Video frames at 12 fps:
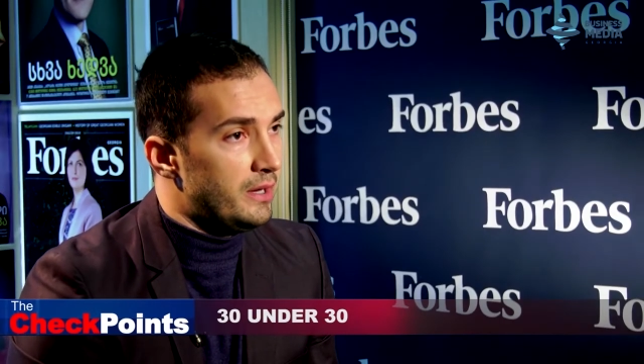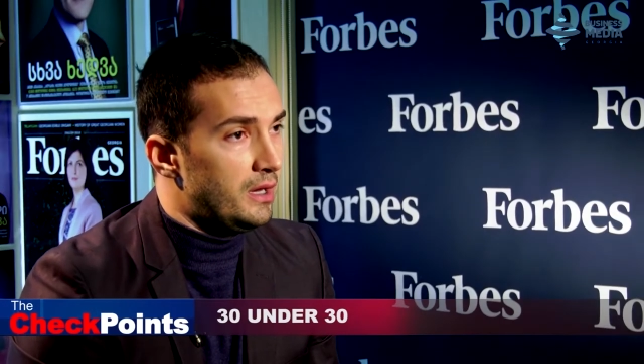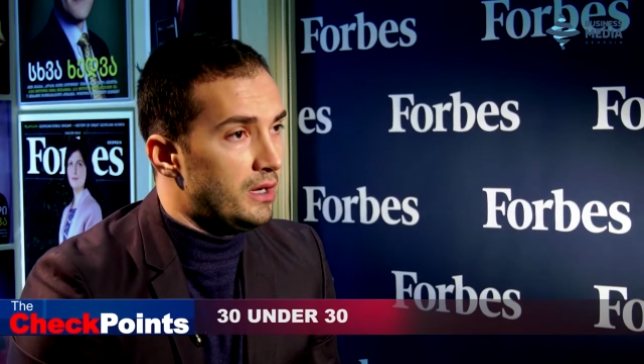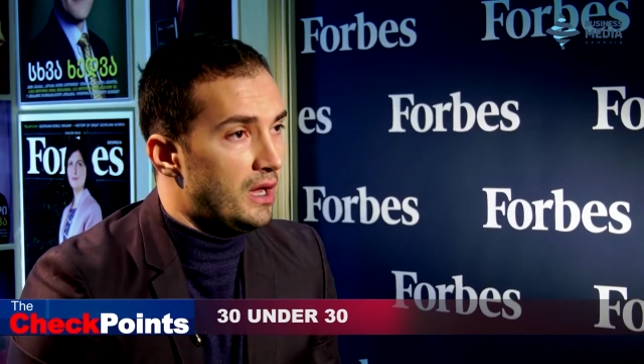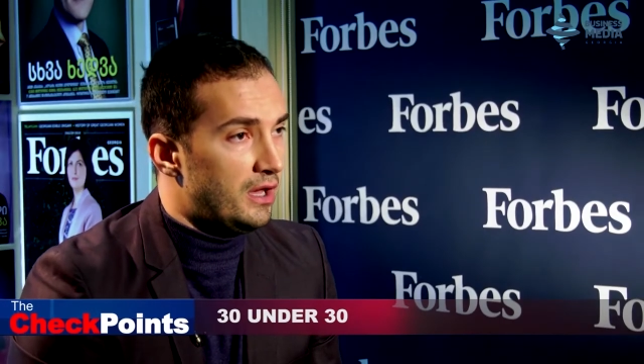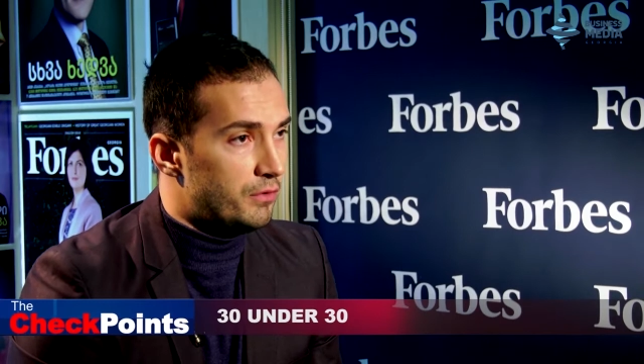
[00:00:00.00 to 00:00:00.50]

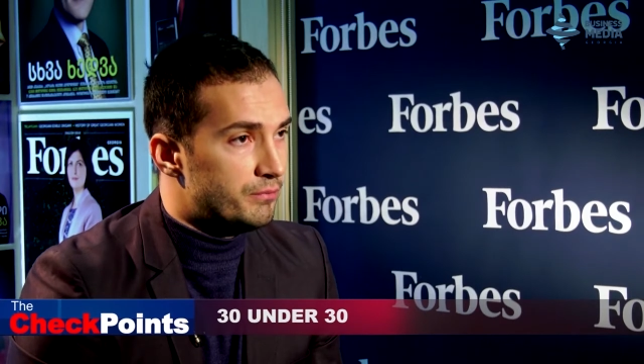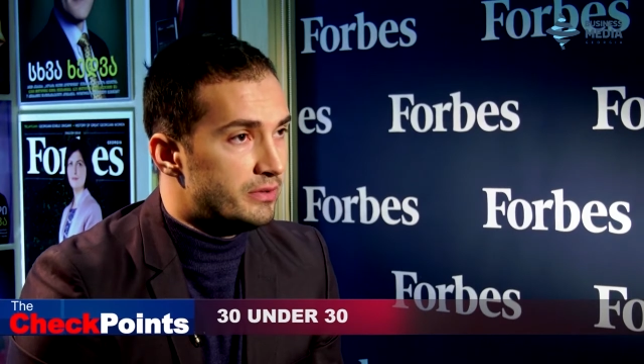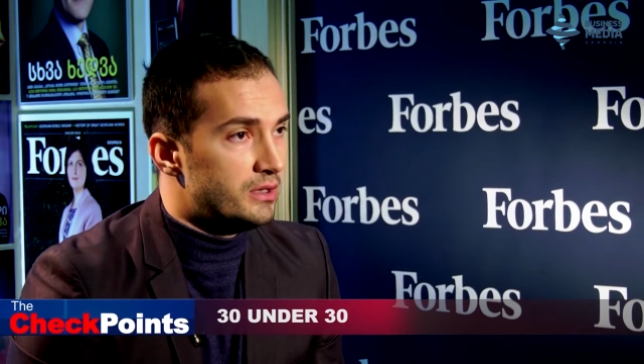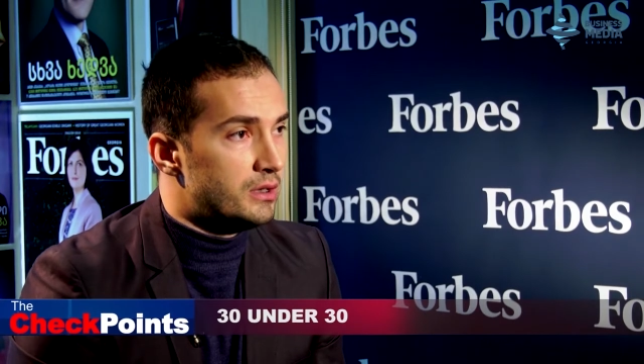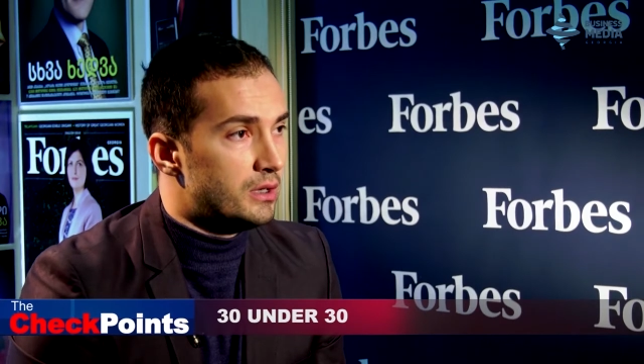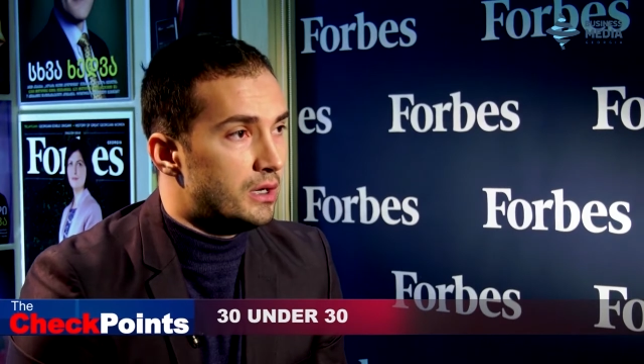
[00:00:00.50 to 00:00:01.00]
And I have
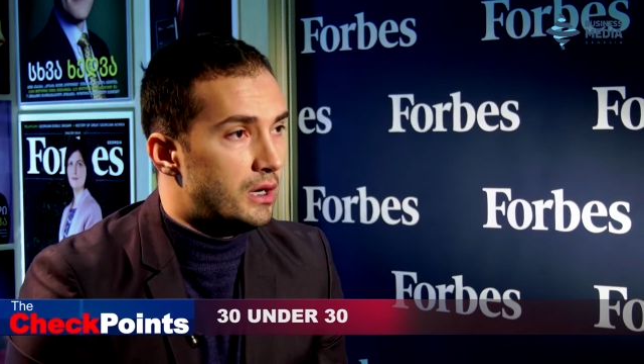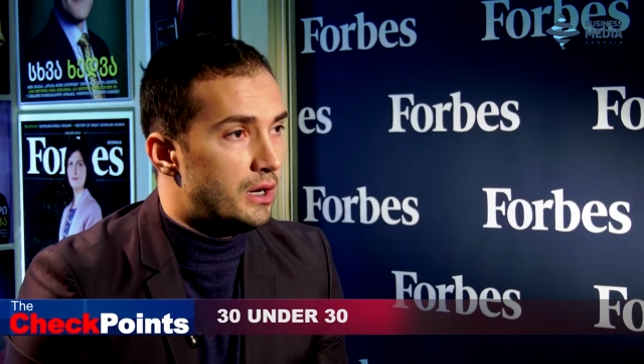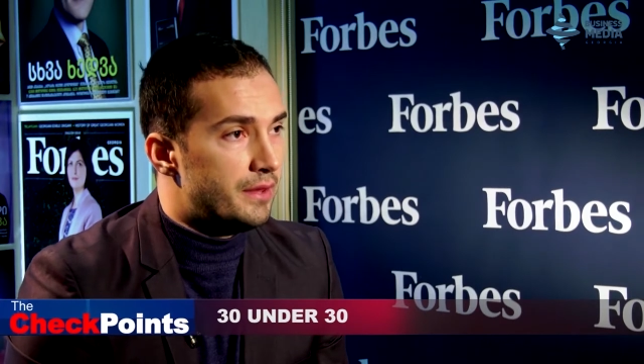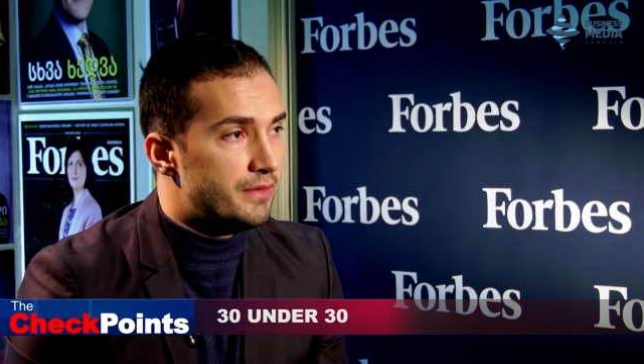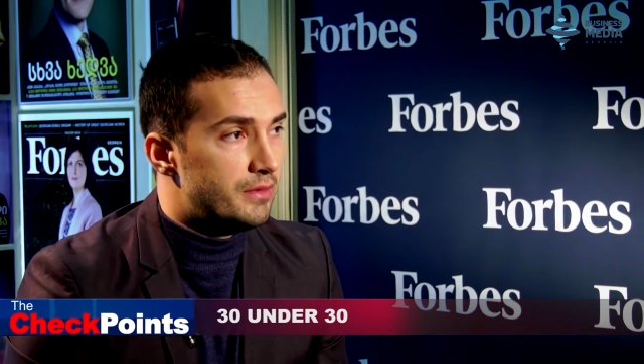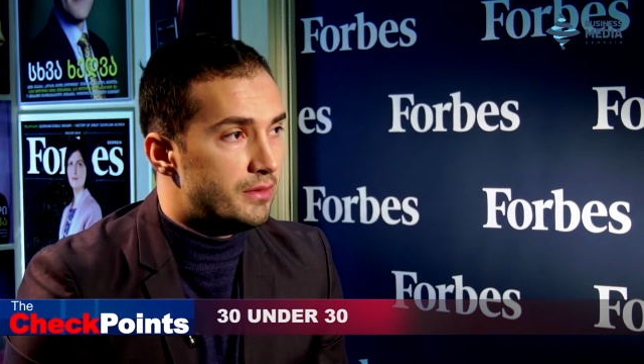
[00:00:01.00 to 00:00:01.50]
been
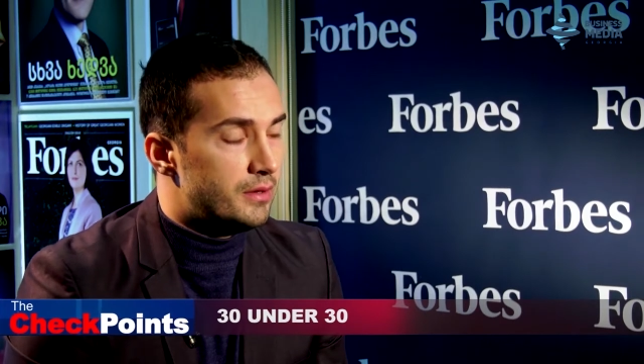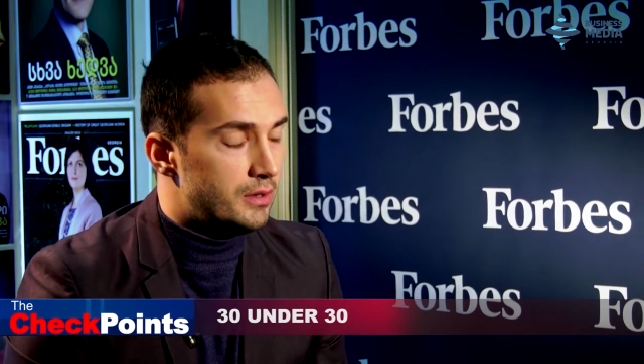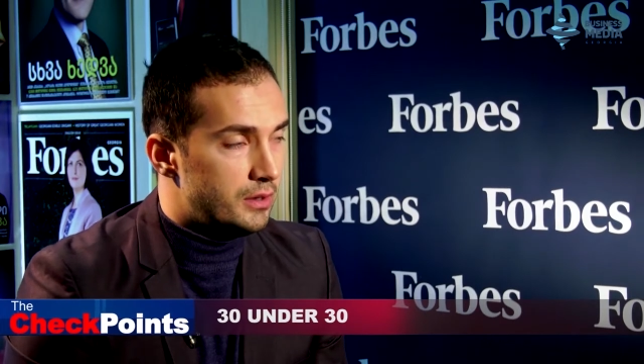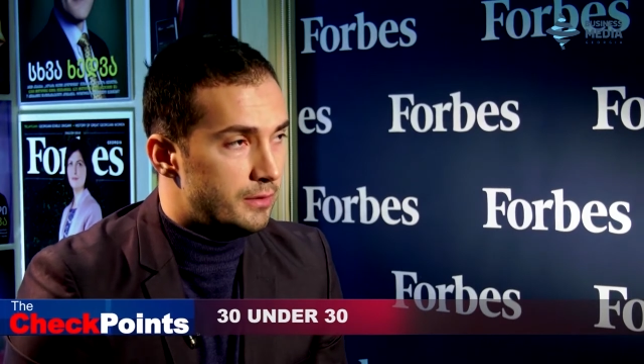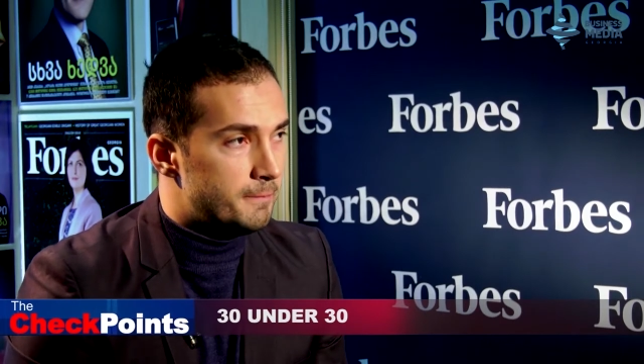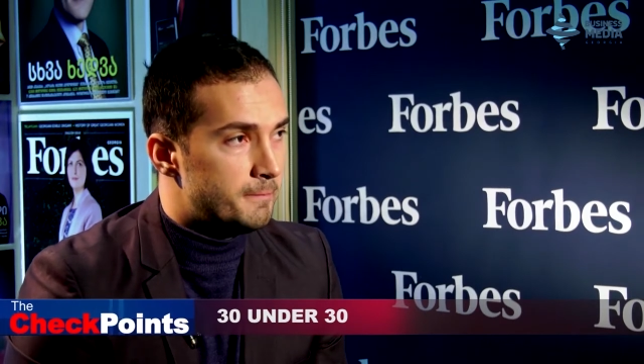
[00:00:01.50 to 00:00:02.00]
uh,
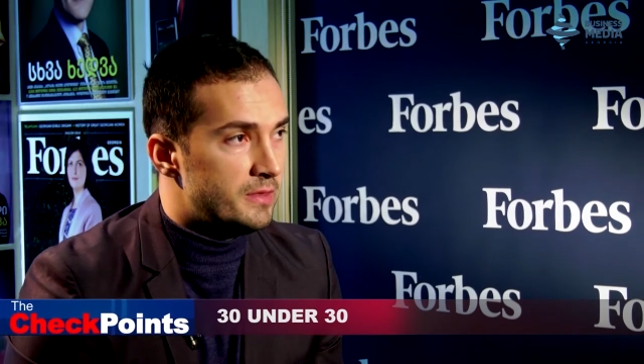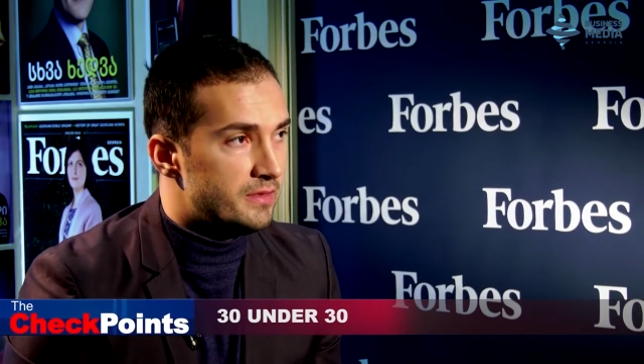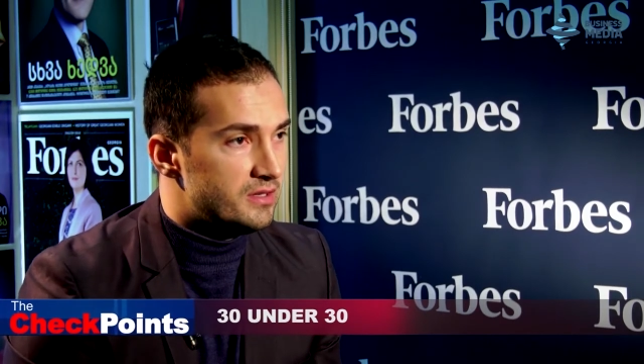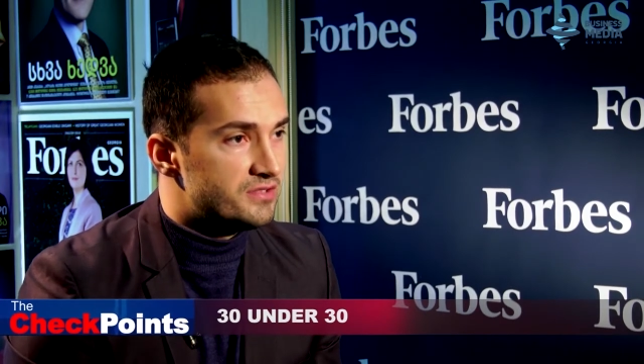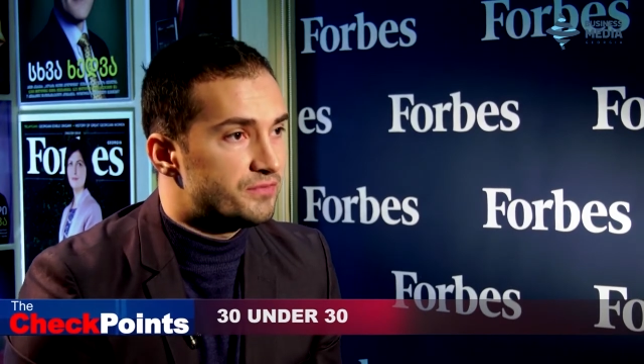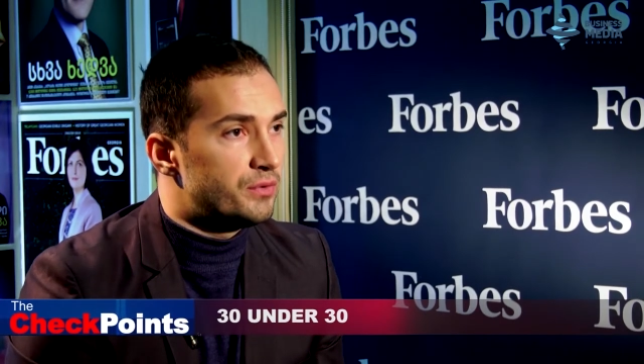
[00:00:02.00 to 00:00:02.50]
um, in this